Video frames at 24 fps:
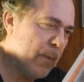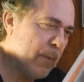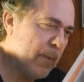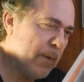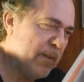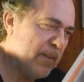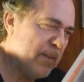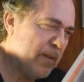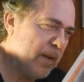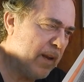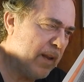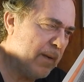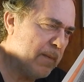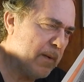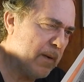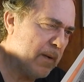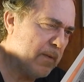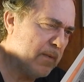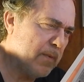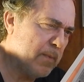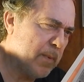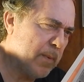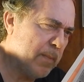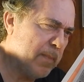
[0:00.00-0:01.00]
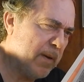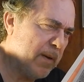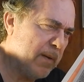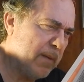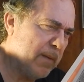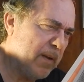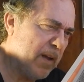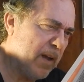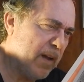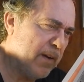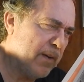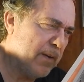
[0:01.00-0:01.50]
now worries that native islands will
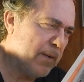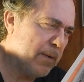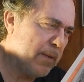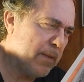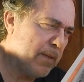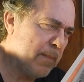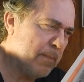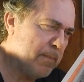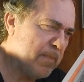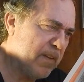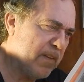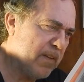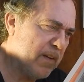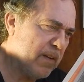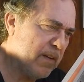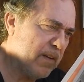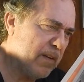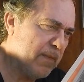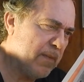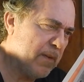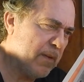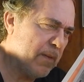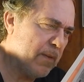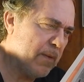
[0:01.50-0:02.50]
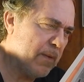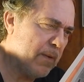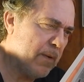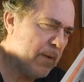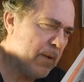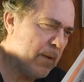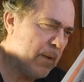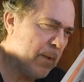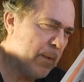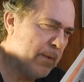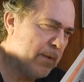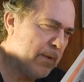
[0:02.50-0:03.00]
be unearthed, particularly if their
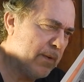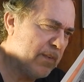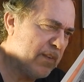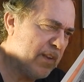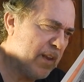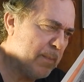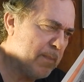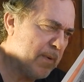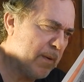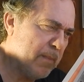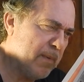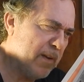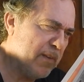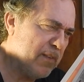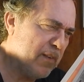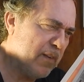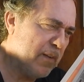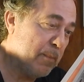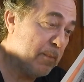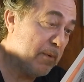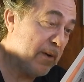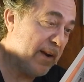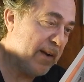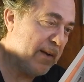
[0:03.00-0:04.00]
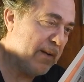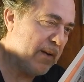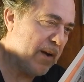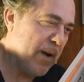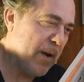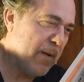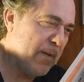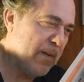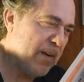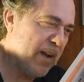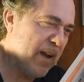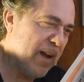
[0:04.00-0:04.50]
owners get permission to break
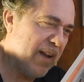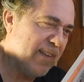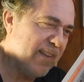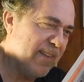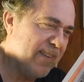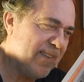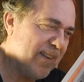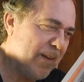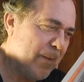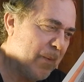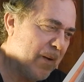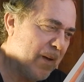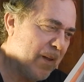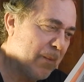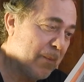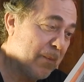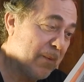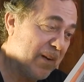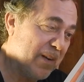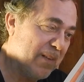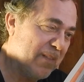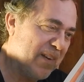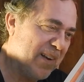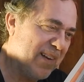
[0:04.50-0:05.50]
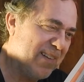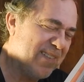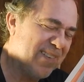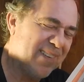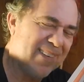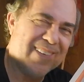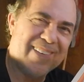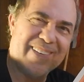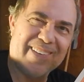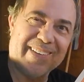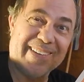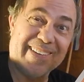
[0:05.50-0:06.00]
ground on the seawall
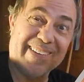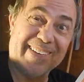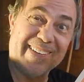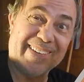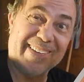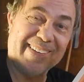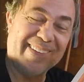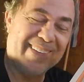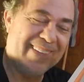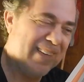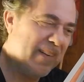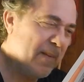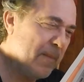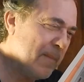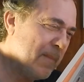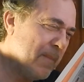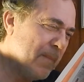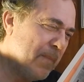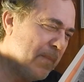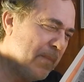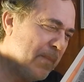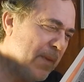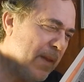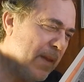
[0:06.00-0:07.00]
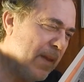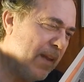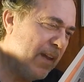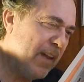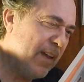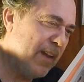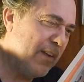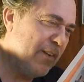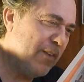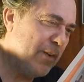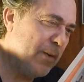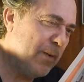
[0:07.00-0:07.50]
renovation.
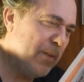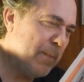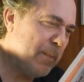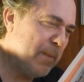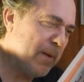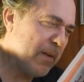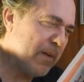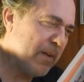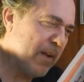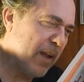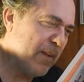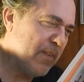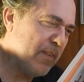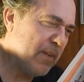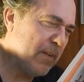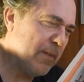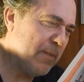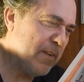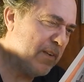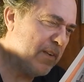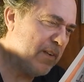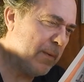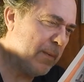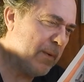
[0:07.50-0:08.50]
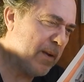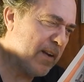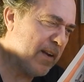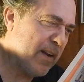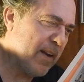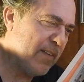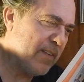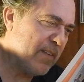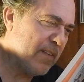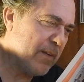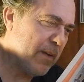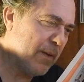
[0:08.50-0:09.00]
In June, the Burial Council officially
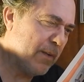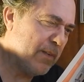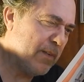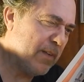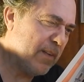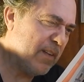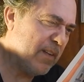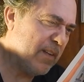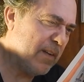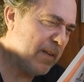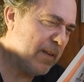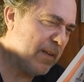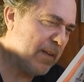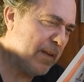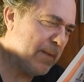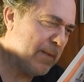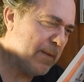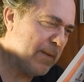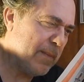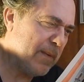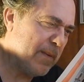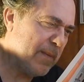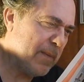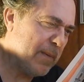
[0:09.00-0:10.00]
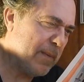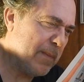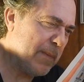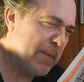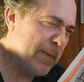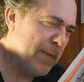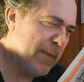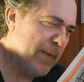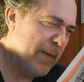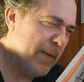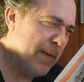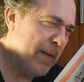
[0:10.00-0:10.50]
recognizes the cult descendant of
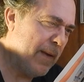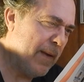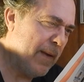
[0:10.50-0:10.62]
the...